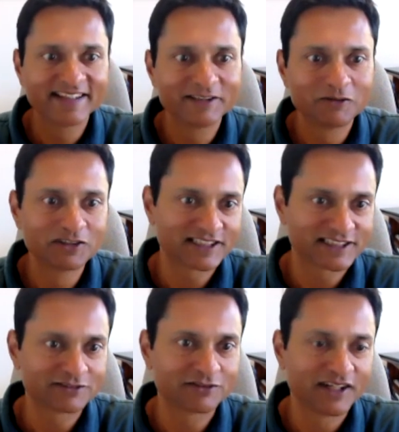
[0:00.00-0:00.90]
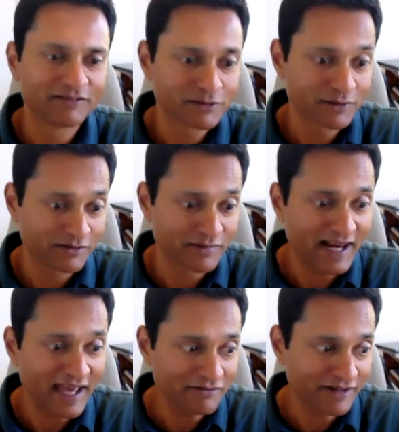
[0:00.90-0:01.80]
the most successful investment of my
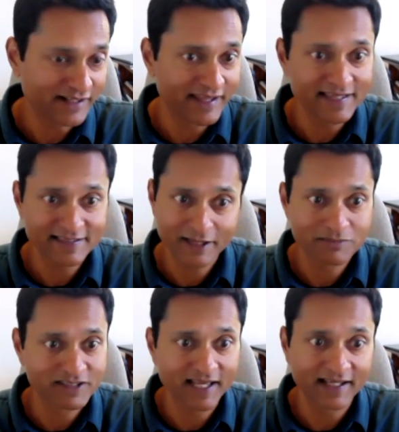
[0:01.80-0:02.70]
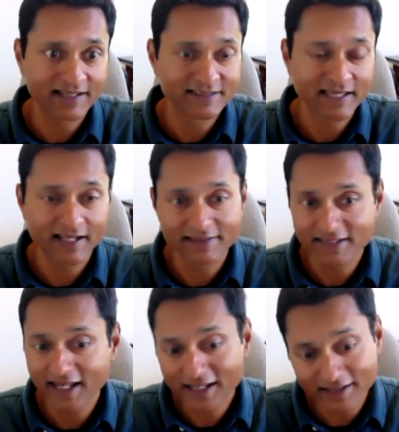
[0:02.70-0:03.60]
life, and they just kept scaling and scaling and scaling.